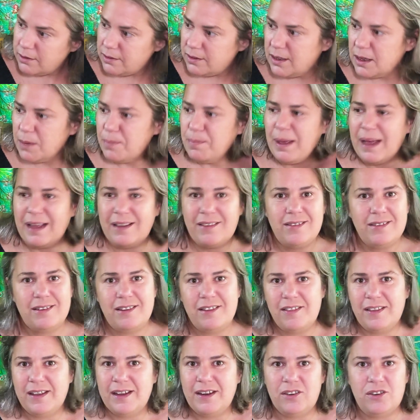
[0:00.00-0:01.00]
the best
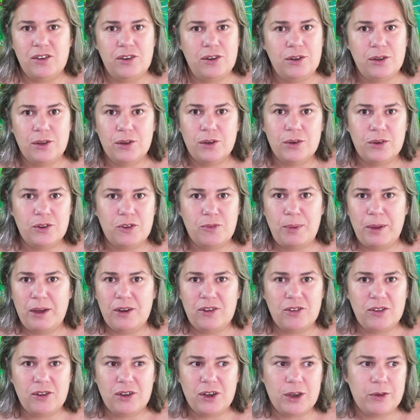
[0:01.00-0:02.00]
thing to do,
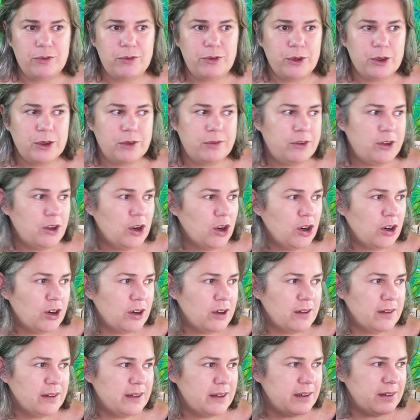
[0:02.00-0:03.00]
especially if you have
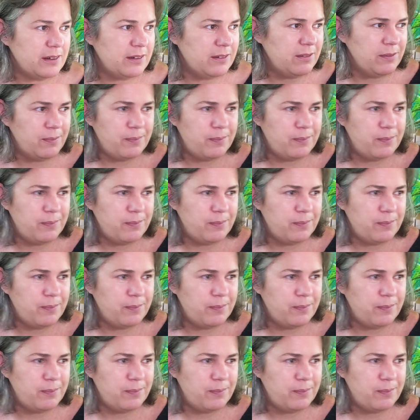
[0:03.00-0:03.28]
yarn that